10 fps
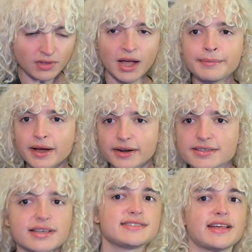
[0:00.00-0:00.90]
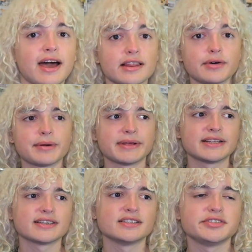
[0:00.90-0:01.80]
not gonna say exactly what I'm
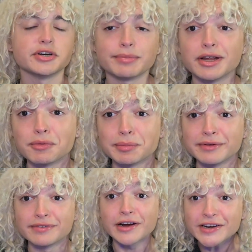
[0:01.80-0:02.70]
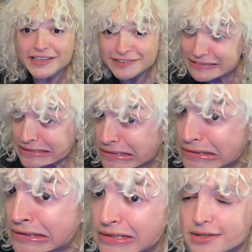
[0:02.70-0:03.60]
getting done to it, but it will be very different.
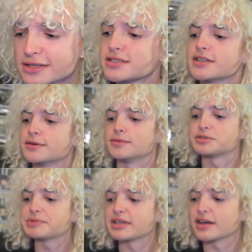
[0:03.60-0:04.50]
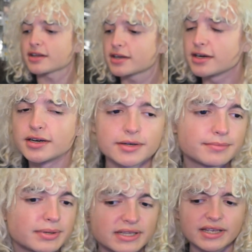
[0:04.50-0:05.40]
So, wish me luck.
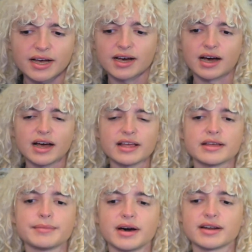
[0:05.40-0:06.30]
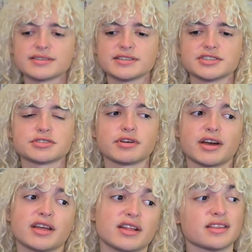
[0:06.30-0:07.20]
But yeah, I am honestly just
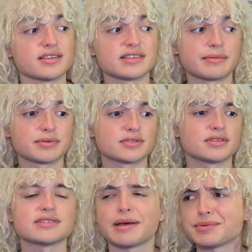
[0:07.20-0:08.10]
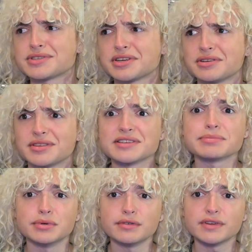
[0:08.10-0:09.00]
ready to get into this episode, this
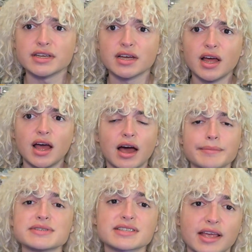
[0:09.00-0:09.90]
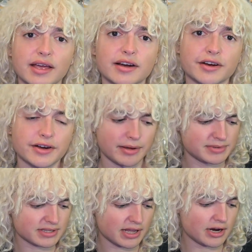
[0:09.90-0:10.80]
movie. I'm scared. I'm
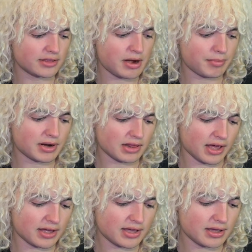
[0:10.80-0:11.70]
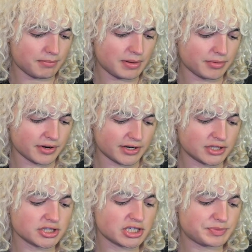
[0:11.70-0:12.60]
scared that I'm gonna like it, and people are gonna
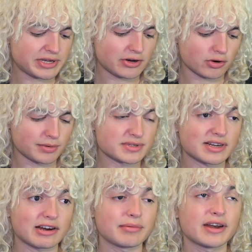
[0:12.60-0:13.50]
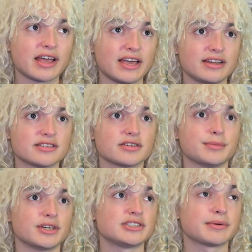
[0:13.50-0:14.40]
judge me, or I'm scared I'm gonna hate it so
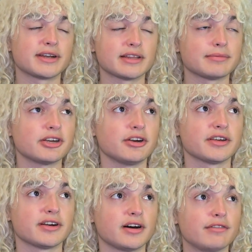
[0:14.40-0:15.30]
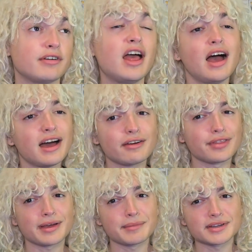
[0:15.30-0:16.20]
much, I'm gonna end up turning it off. I don't
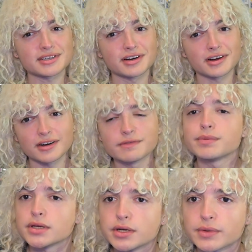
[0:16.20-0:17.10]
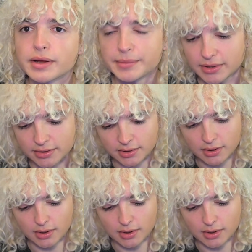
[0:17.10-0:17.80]
think I'm gonna turn it off, but you know what I mean.